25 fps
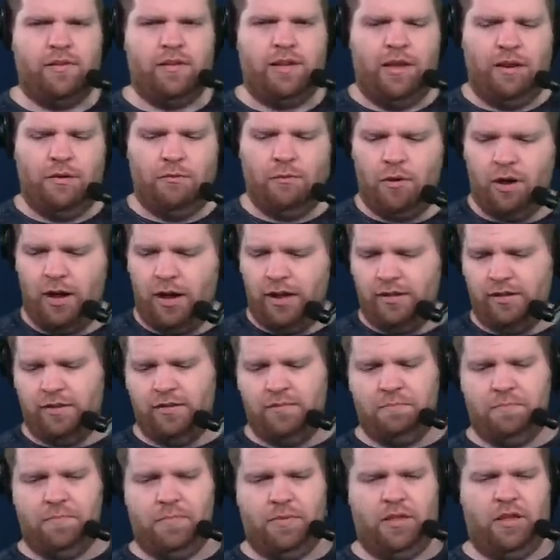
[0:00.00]
You want
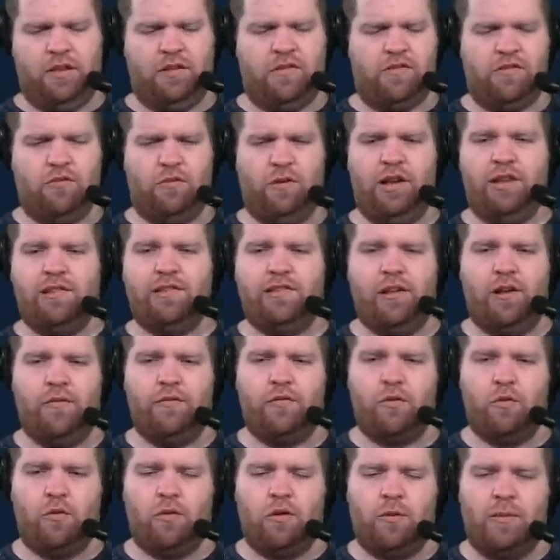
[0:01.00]
the choice
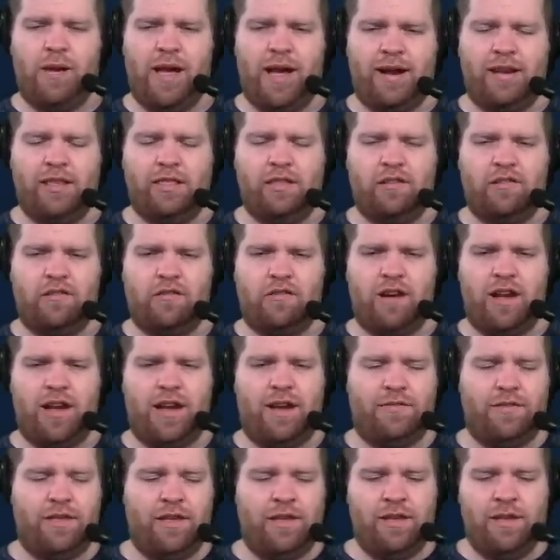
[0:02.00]
of quarterback in this
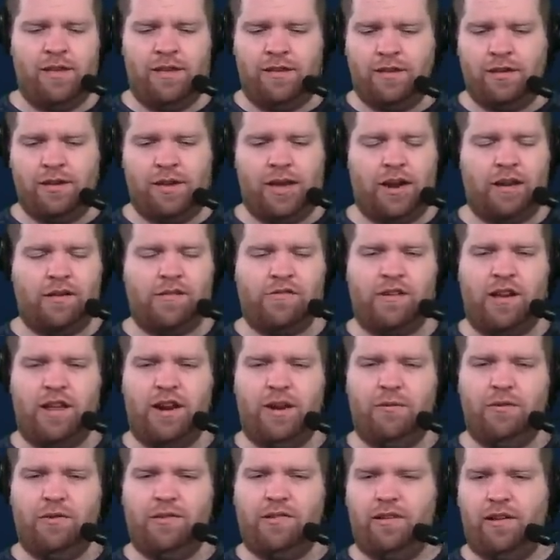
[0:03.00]
draft? You got to trade
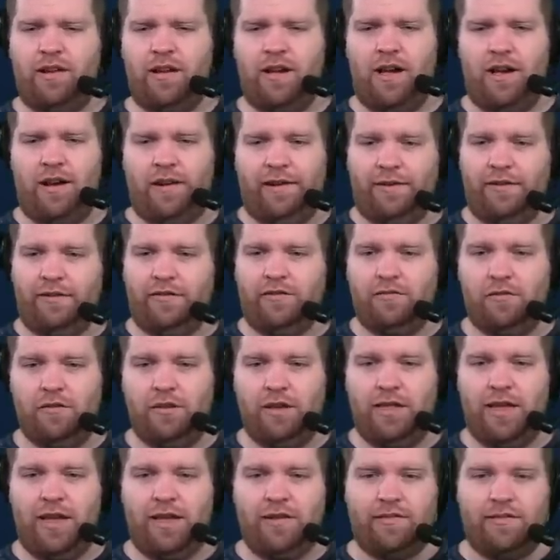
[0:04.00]
up with Chicago. It's
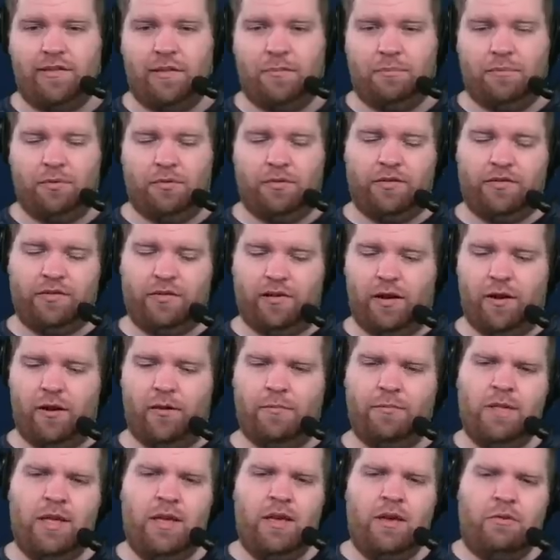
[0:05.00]
really that simple.
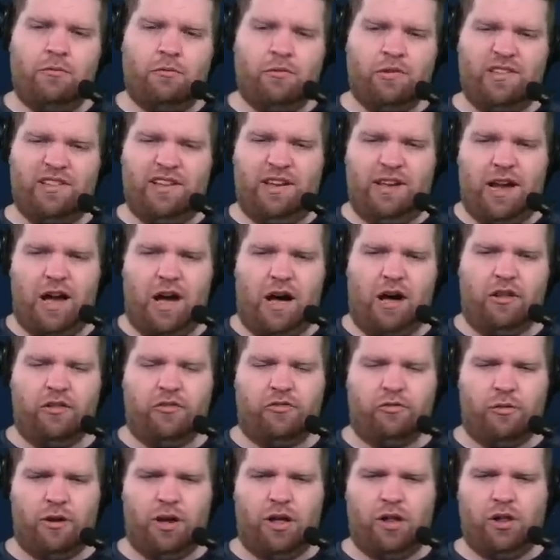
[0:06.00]
So we'll see you on
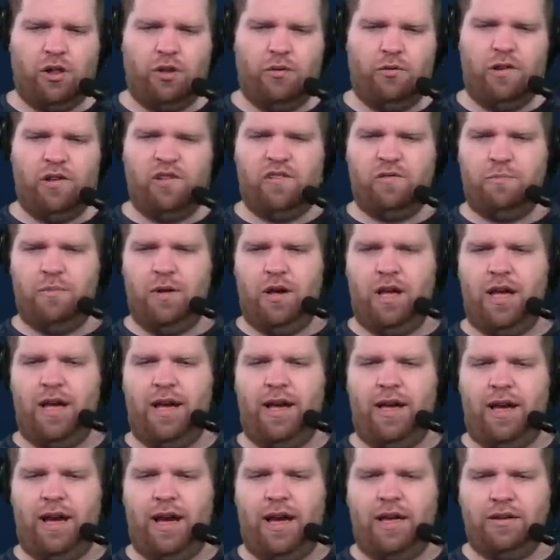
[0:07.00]
Terrell Lewis, but
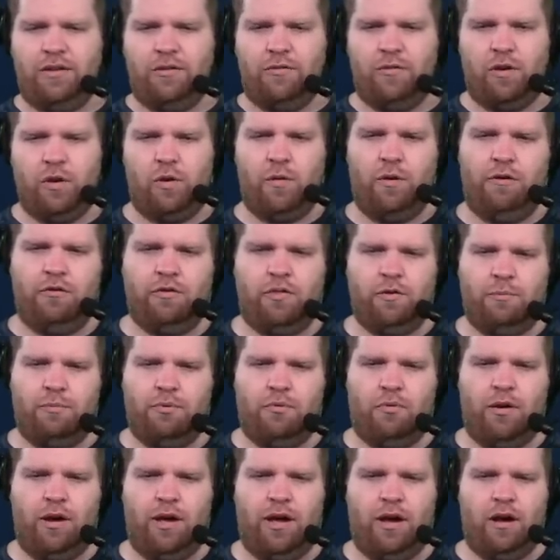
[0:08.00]
I do agree with the
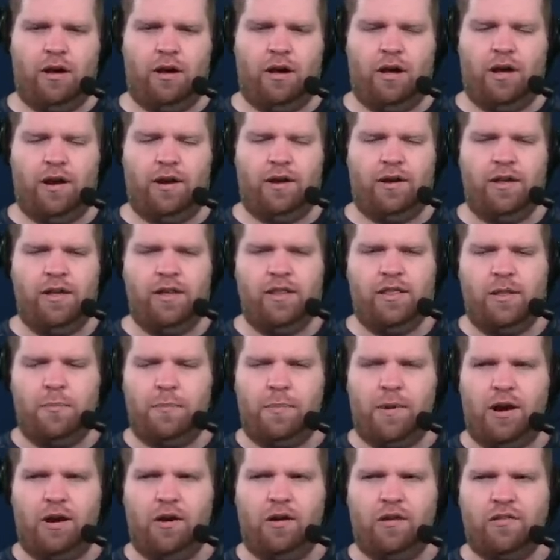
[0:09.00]
point on the
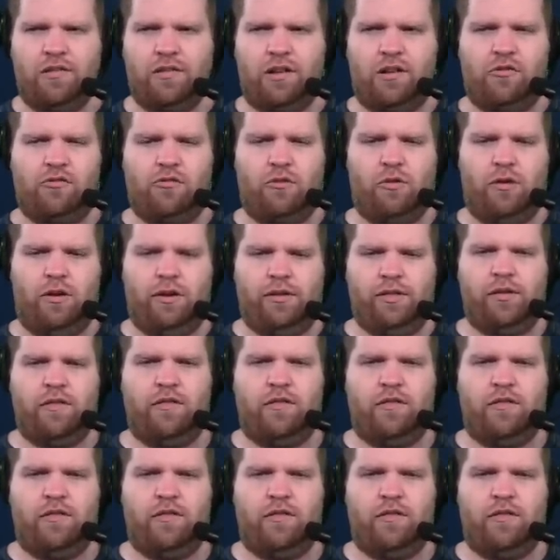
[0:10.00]
Bears controlling the